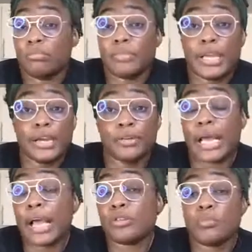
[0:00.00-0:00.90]
here's
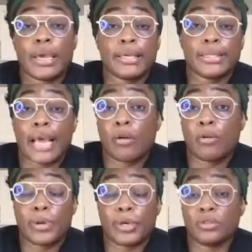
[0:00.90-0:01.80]
how you make sour
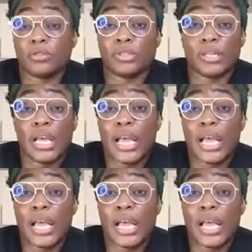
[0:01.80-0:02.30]
pickles.